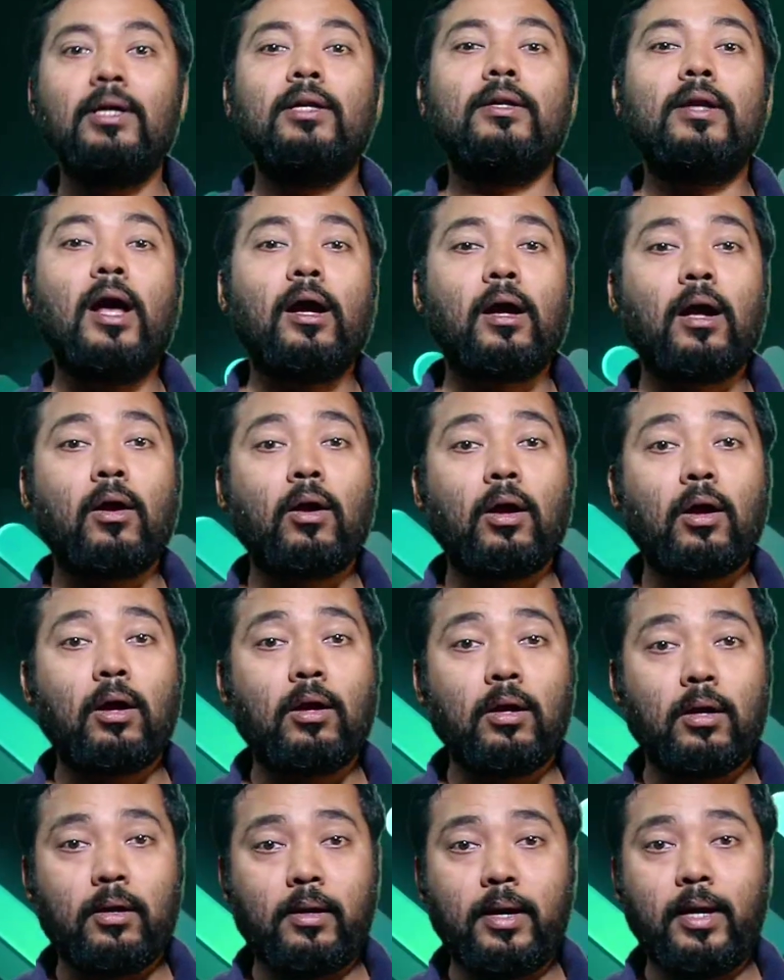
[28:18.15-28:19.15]
The
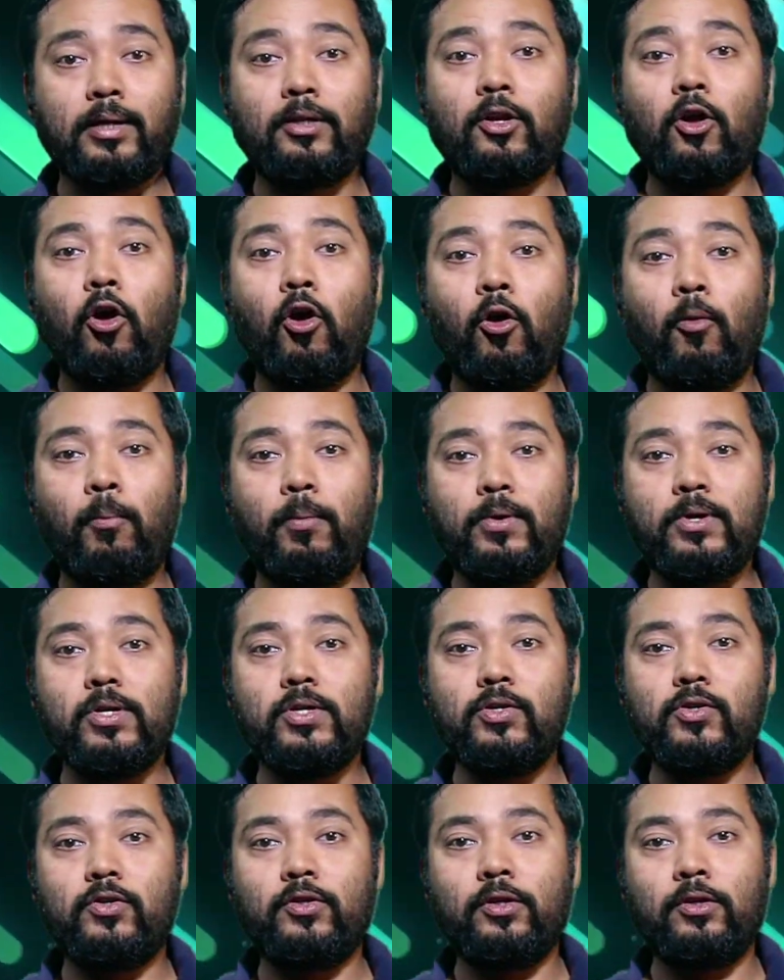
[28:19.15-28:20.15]
correct
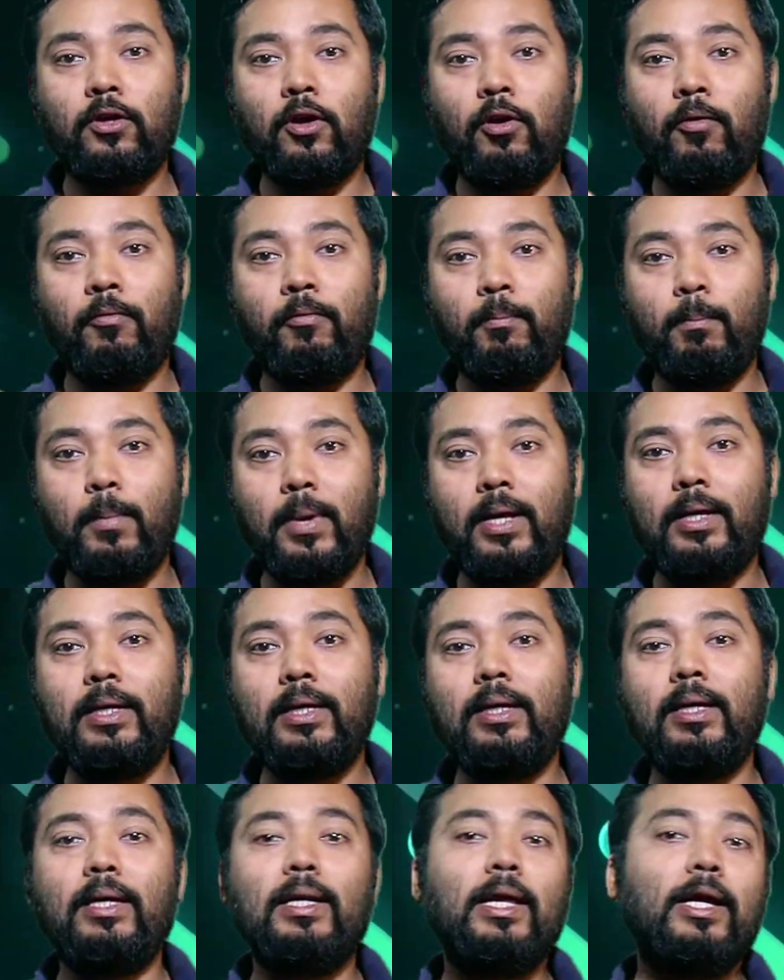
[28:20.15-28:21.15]
operation of
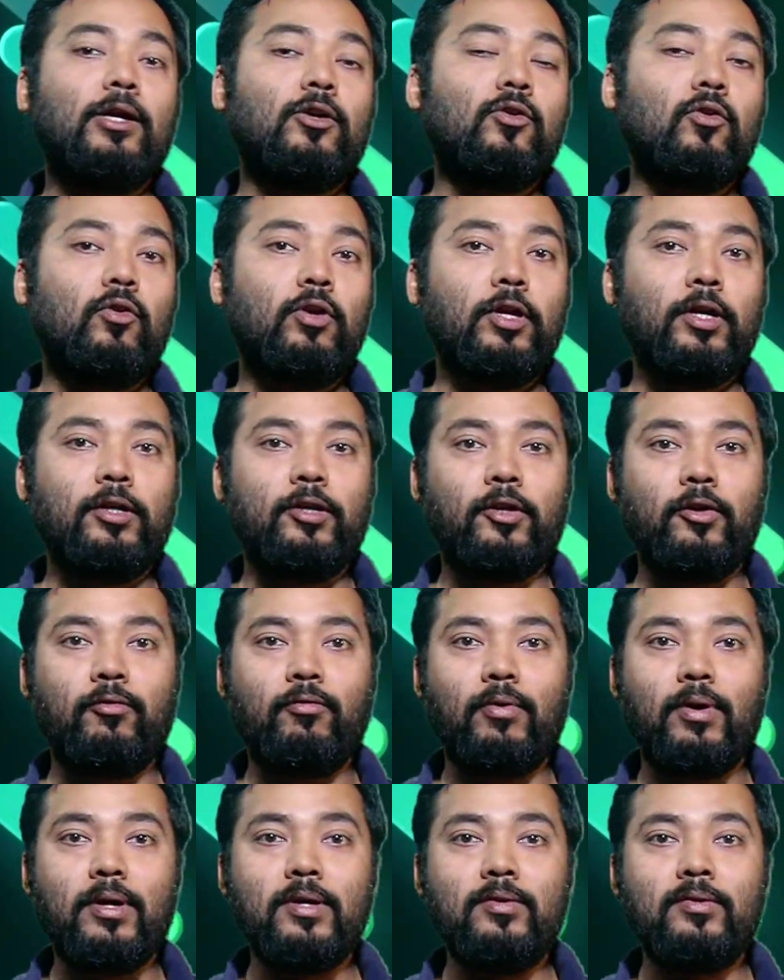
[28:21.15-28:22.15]
many electronic
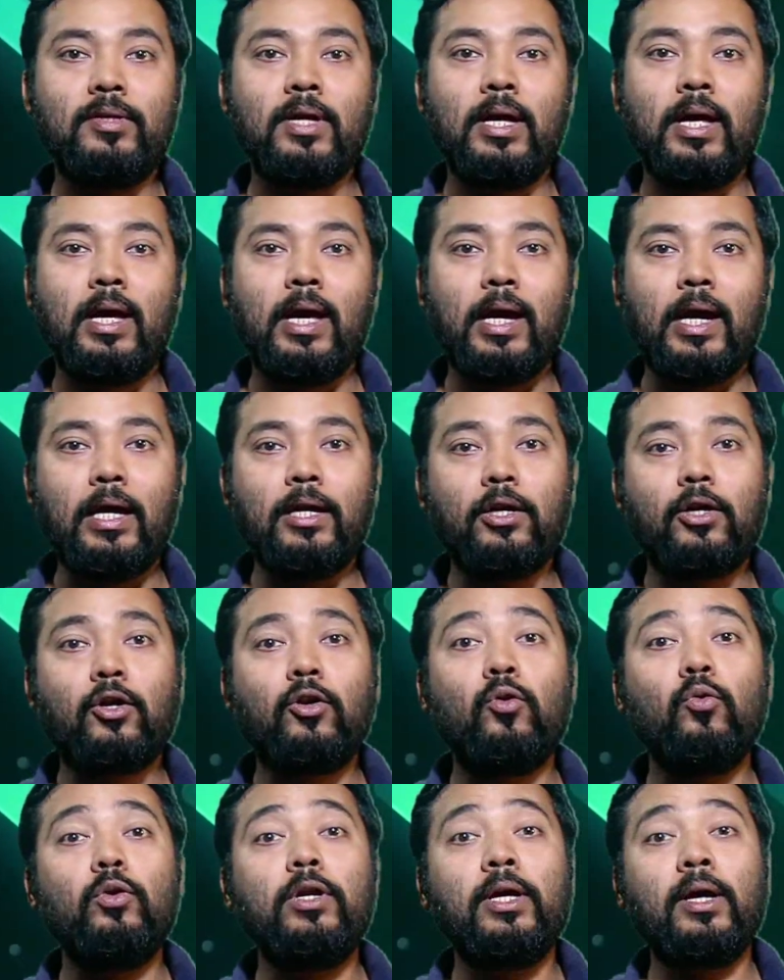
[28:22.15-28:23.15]
devices,
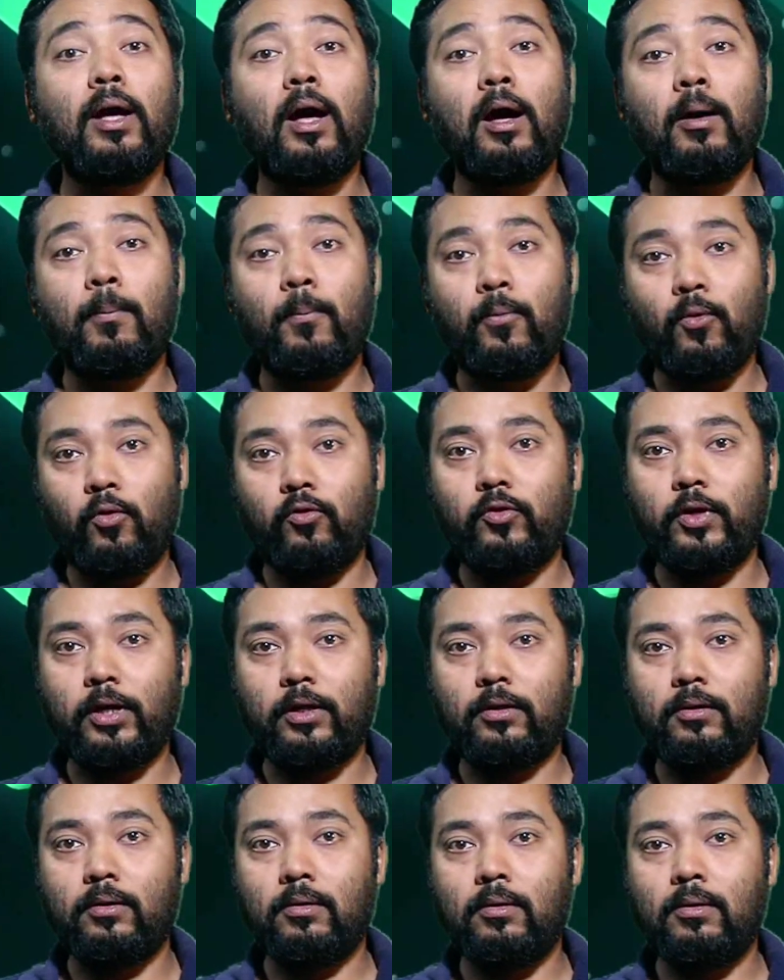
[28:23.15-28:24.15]
including a
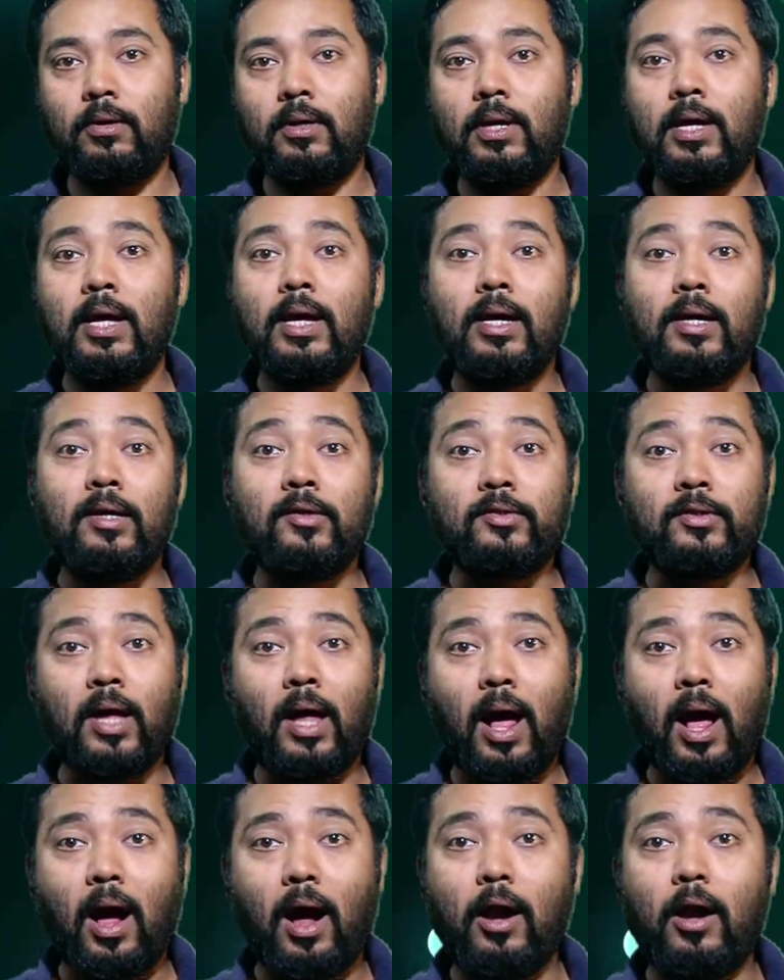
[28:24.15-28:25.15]
projector, is
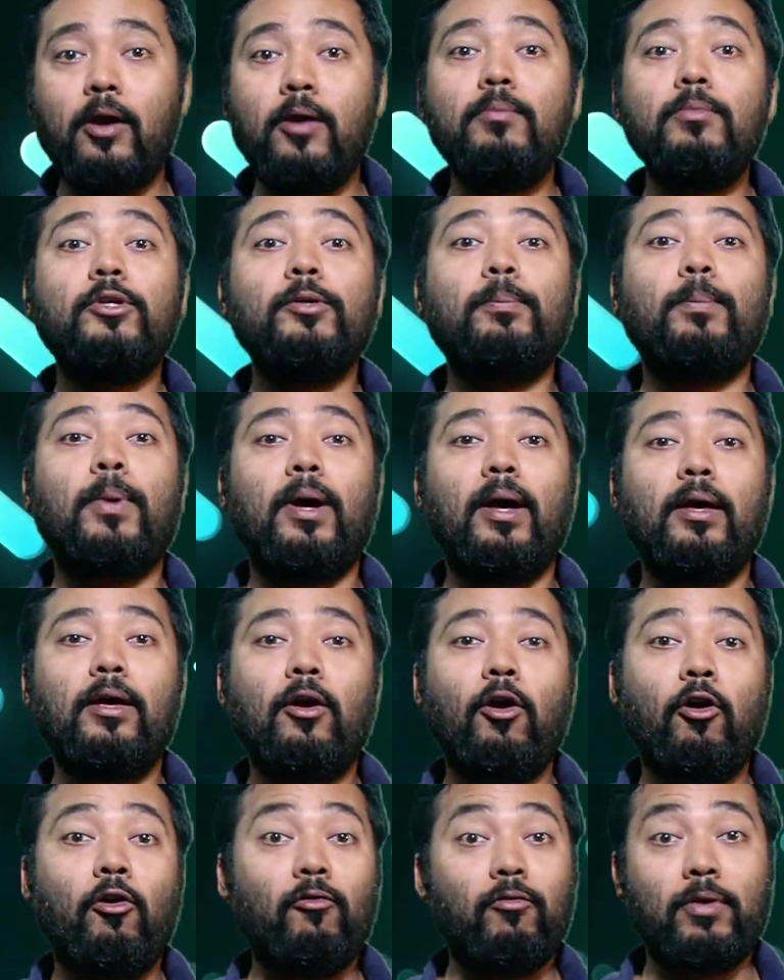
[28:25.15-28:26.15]
harmed
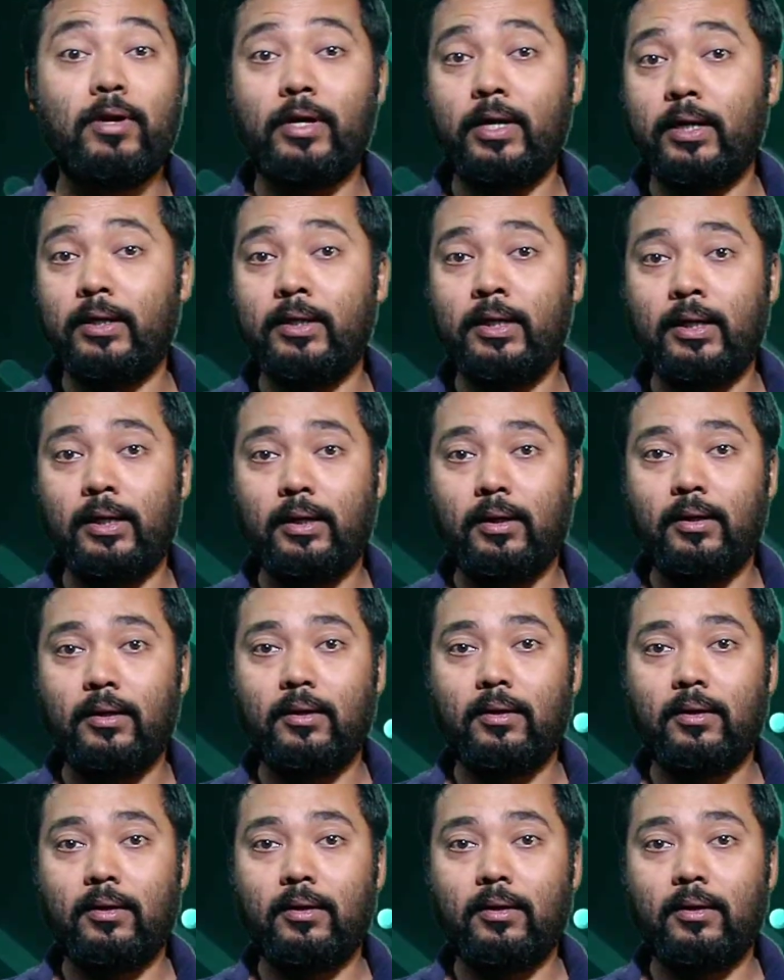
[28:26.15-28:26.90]
by overheating.